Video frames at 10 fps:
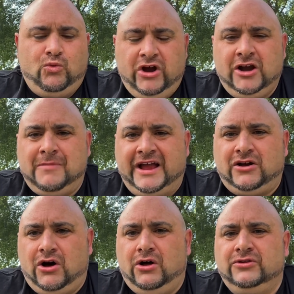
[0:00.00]
where am I
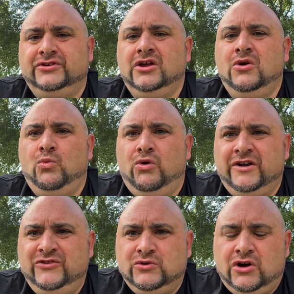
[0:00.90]
called? What
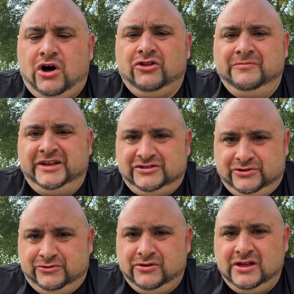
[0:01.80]
have you called me
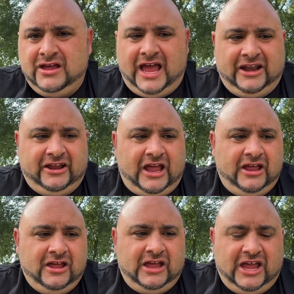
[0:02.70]
to?
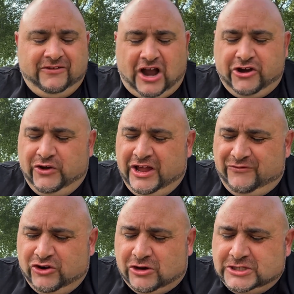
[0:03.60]
And if
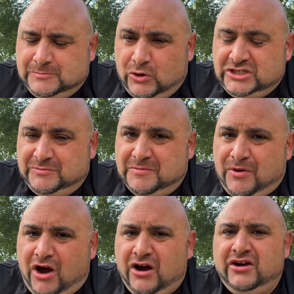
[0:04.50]
you're supposed to be
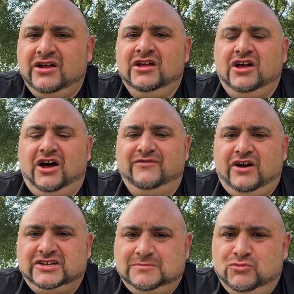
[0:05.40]
part of
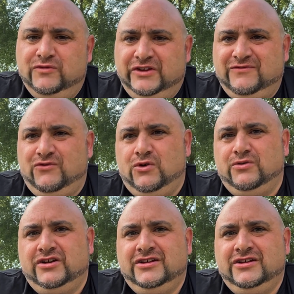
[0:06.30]
us moving forward.